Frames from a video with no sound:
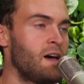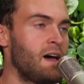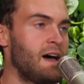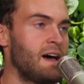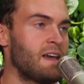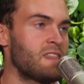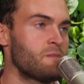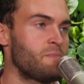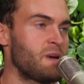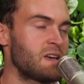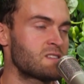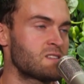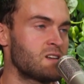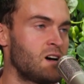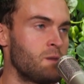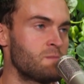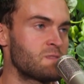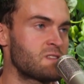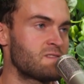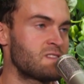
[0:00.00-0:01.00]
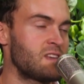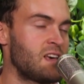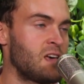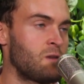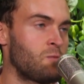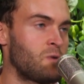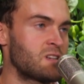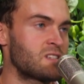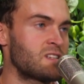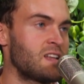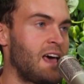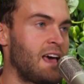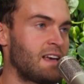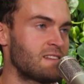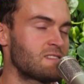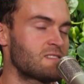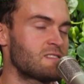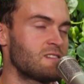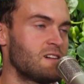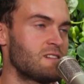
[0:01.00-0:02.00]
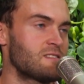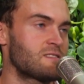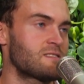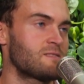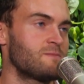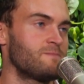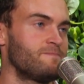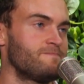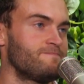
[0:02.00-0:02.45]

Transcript: and the best times of day at which to exercise.